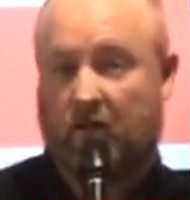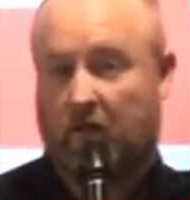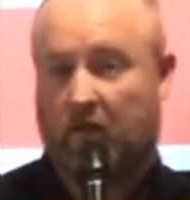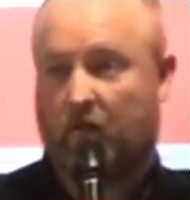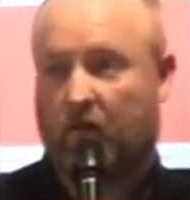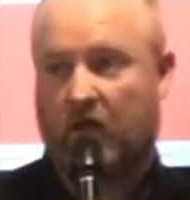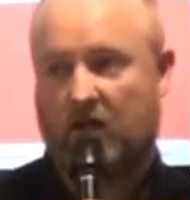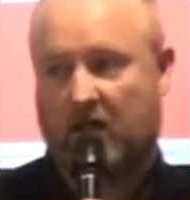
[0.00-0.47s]

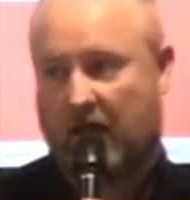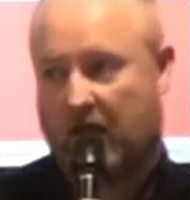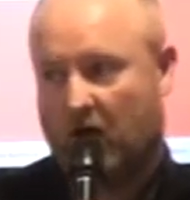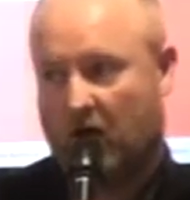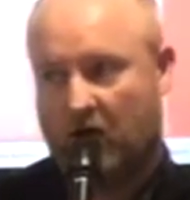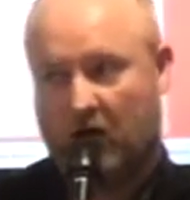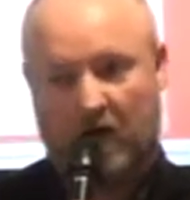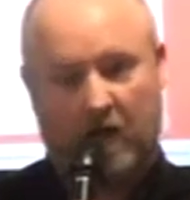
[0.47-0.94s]
The beauty
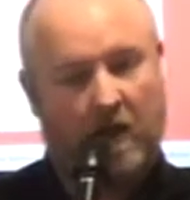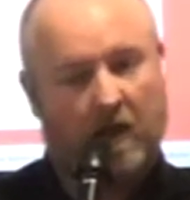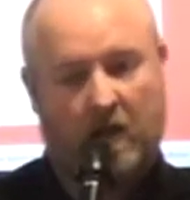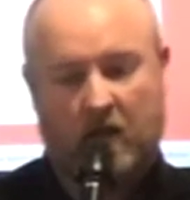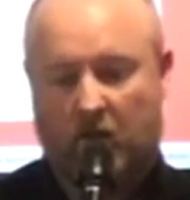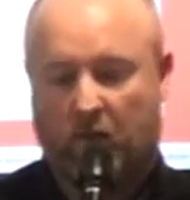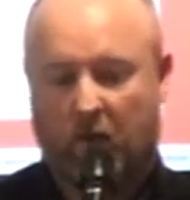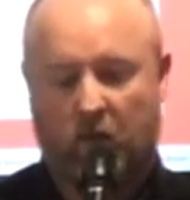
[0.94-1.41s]
salon,
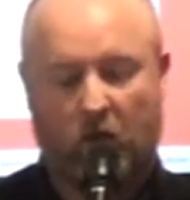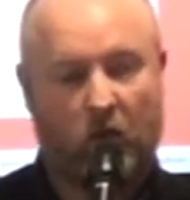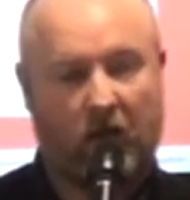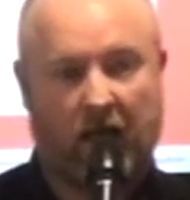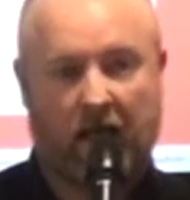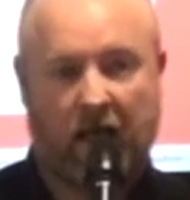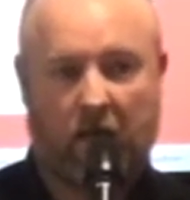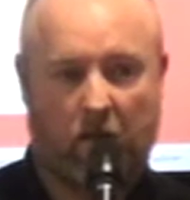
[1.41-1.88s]
people will
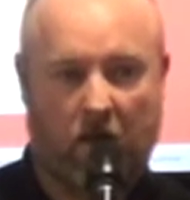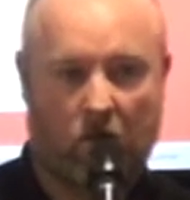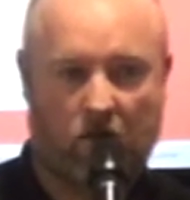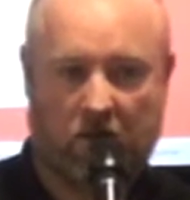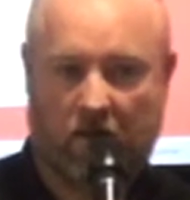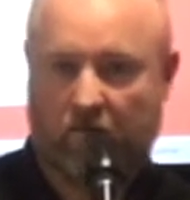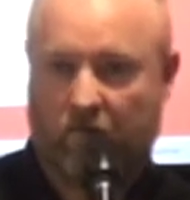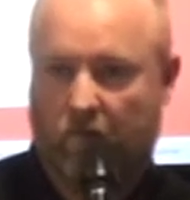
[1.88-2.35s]
get
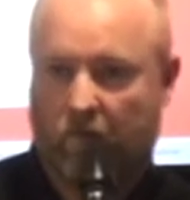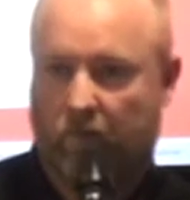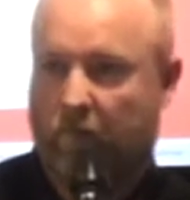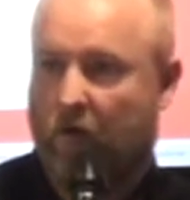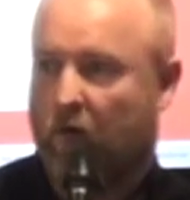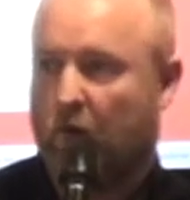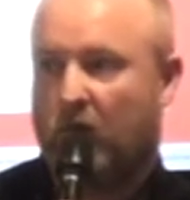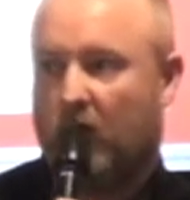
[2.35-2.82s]
emails in
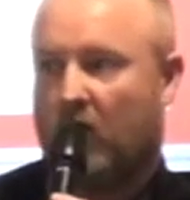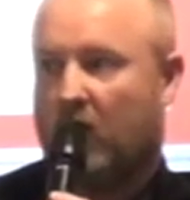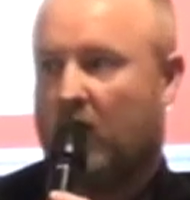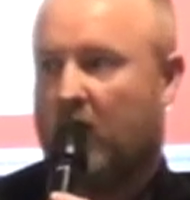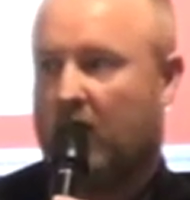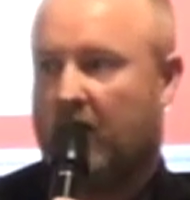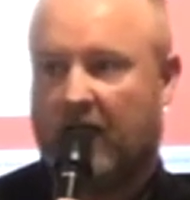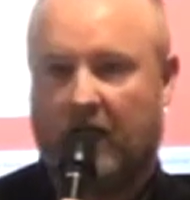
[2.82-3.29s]
from
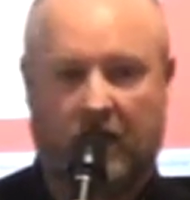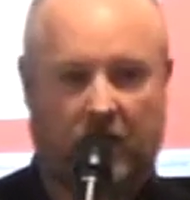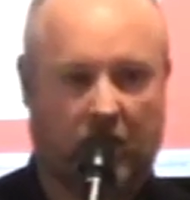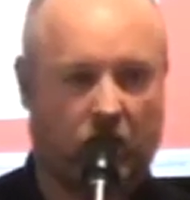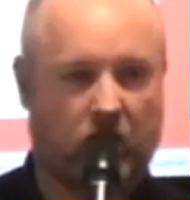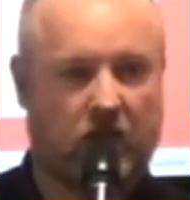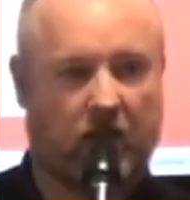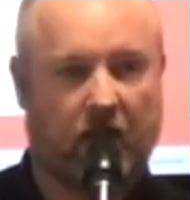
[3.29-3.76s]
Groupon or daily
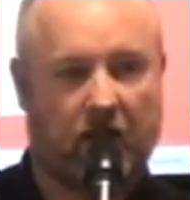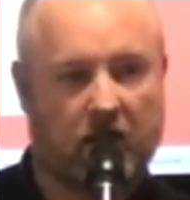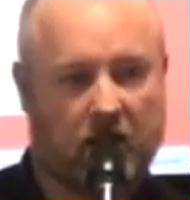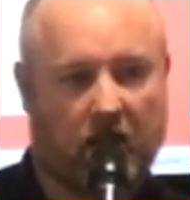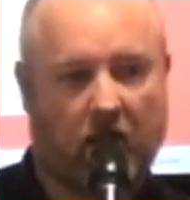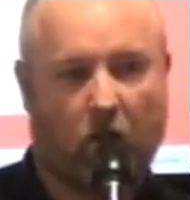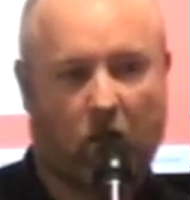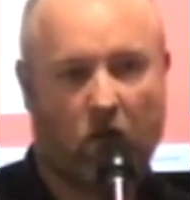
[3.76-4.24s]
deal
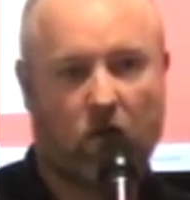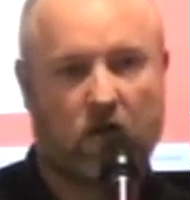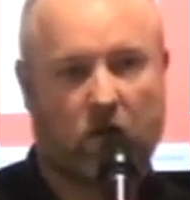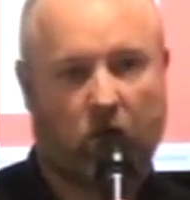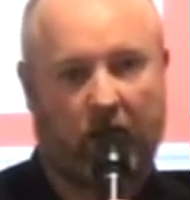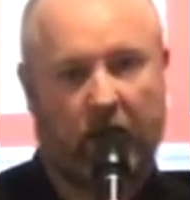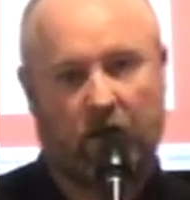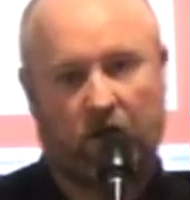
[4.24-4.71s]
sites, and they will
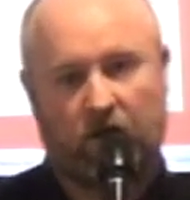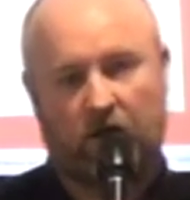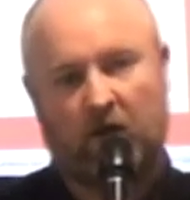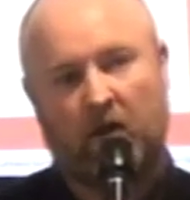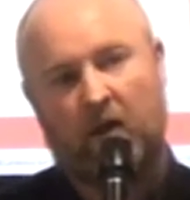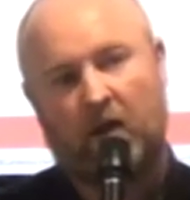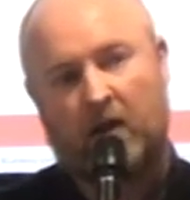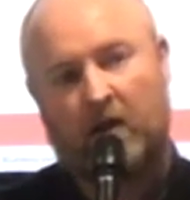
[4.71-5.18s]
switch,